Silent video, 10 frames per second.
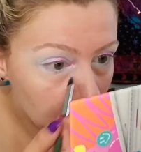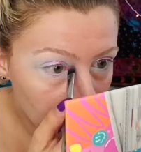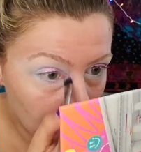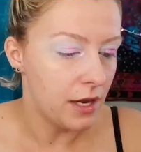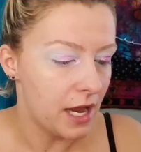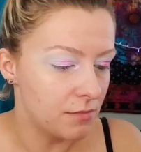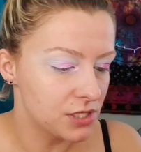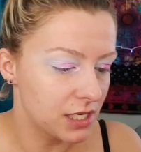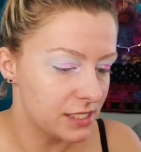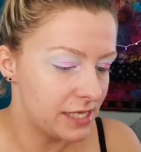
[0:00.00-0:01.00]
Now I'm just gonna
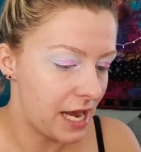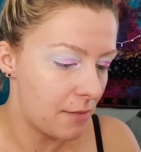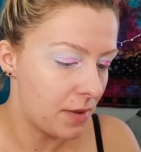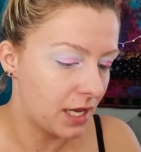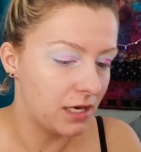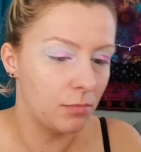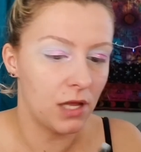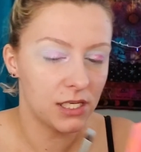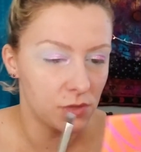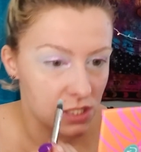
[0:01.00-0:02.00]
tap back into Plot
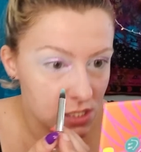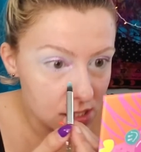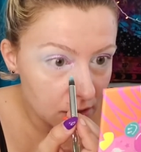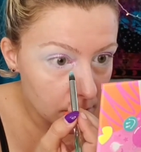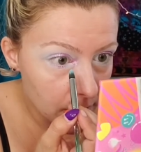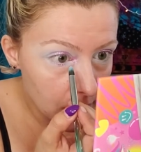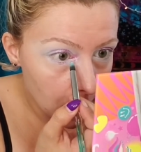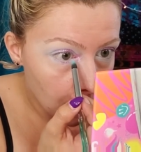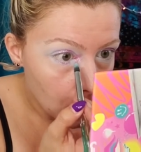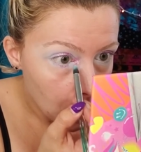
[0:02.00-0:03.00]
Twist just a little bit,
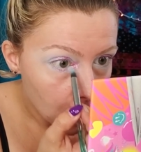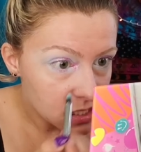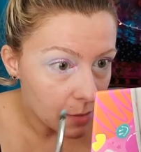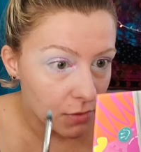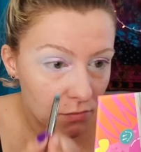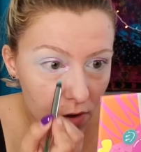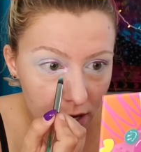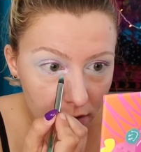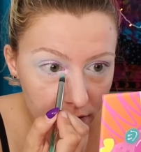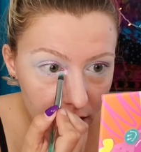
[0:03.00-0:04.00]
tap it right
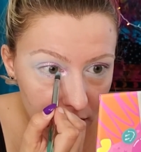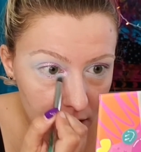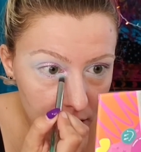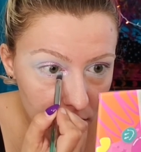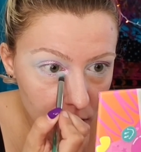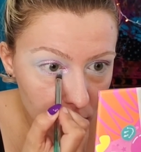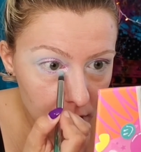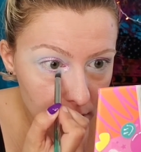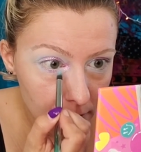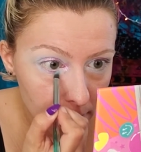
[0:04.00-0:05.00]
on that inner
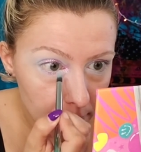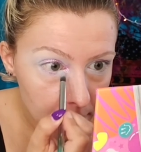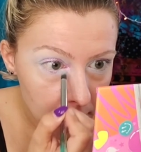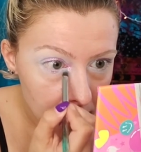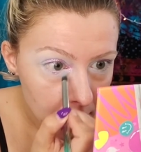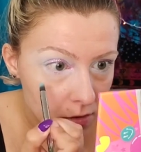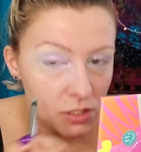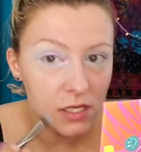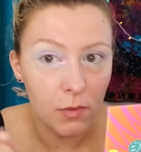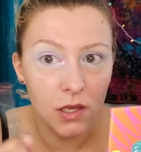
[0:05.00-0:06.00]
corner. Just
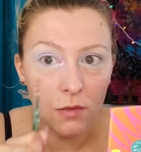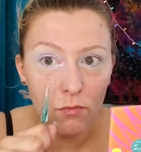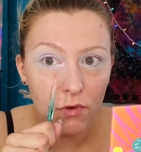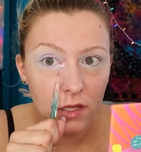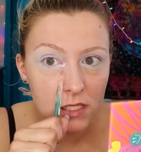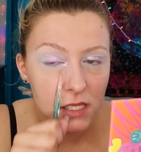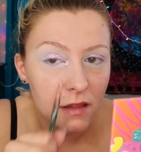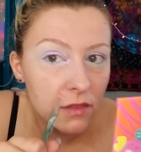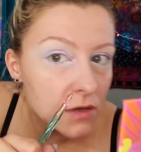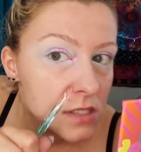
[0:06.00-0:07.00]
that way you can really see that
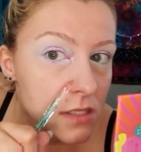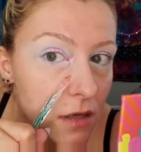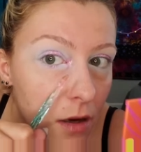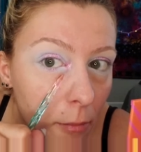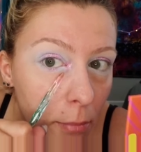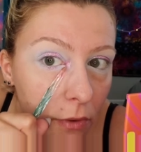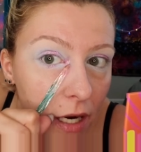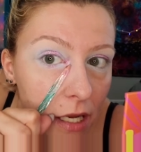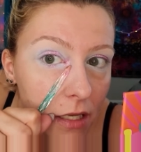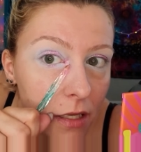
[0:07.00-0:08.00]
there's a
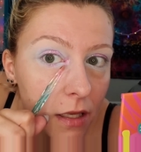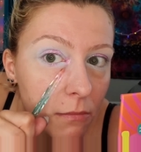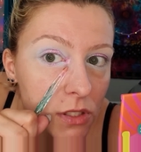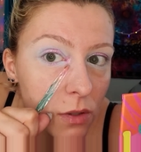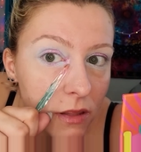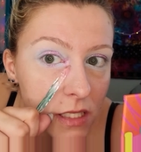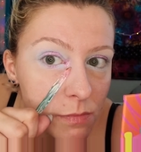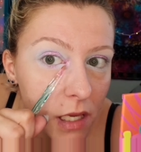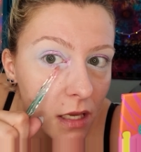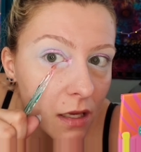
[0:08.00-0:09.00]
break in between this
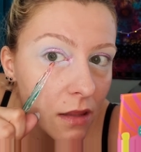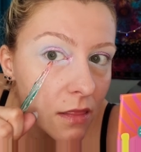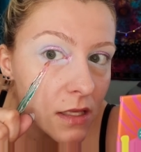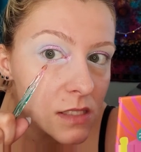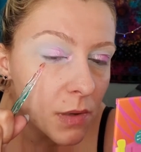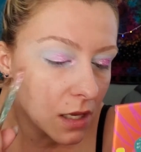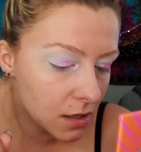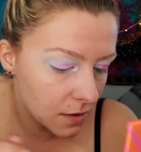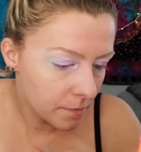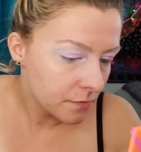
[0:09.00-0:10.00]
pink and this pink.
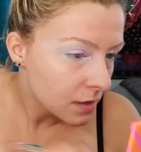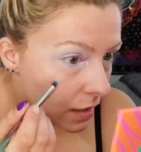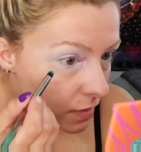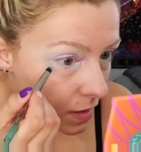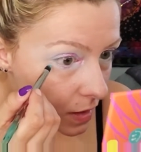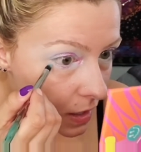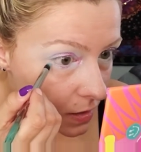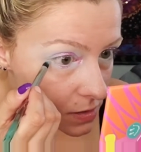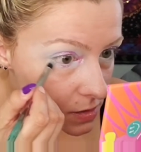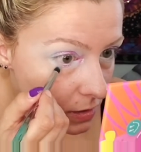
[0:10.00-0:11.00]
And then add
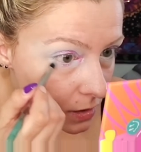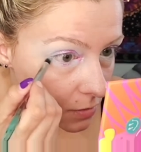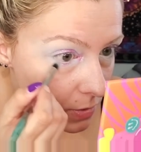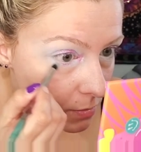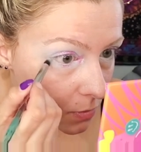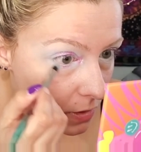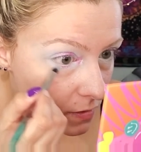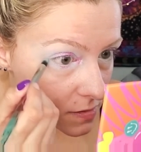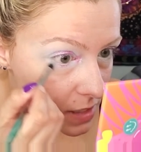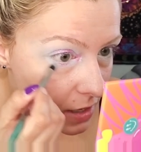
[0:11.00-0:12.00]
just a little bit more to
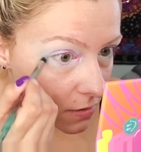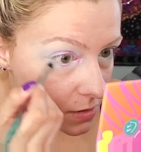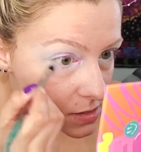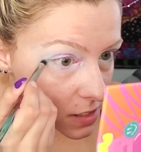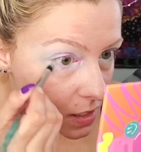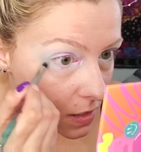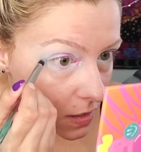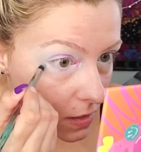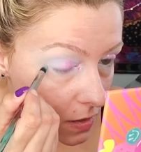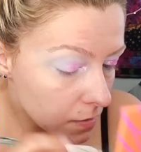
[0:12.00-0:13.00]
this outer side.
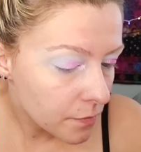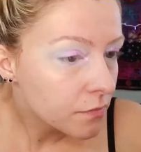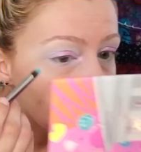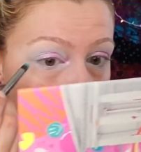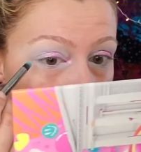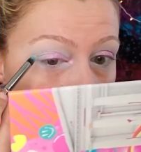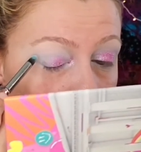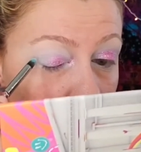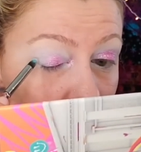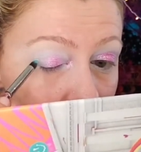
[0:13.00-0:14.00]
Why
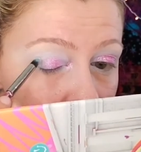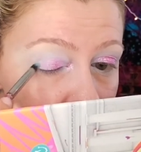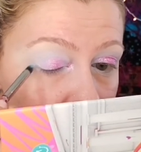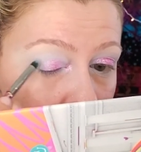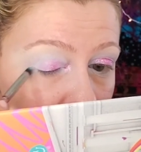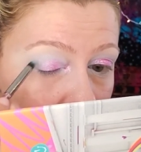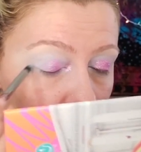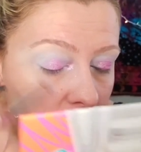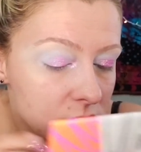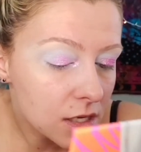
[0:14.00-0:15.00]
not just
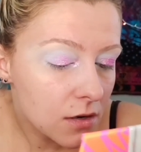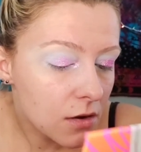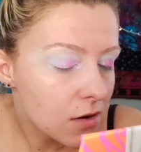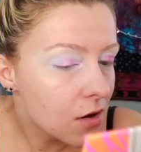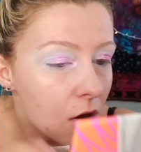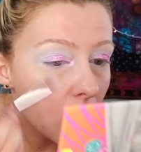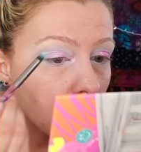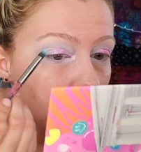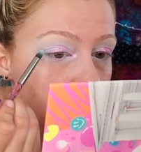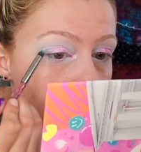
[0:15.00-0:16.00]
reinforce it all around?